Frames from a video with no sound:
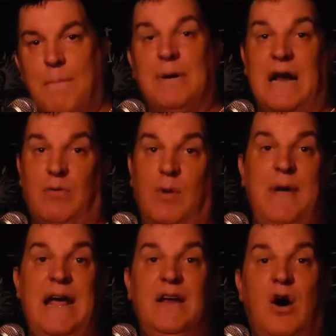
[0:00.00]
But I'll
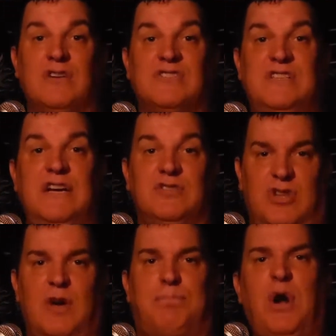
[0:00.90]
remain austere
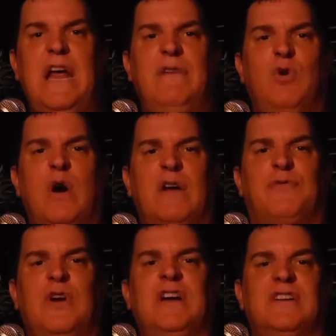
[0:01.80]
to the brave who had a
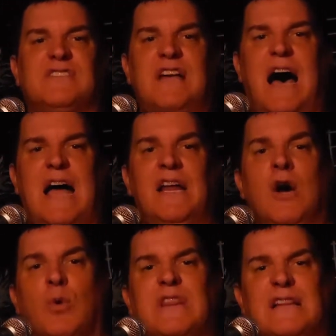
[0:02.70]
freer design,
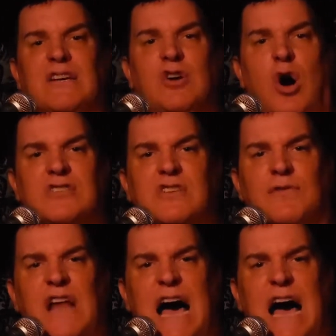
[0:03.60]
without the cost of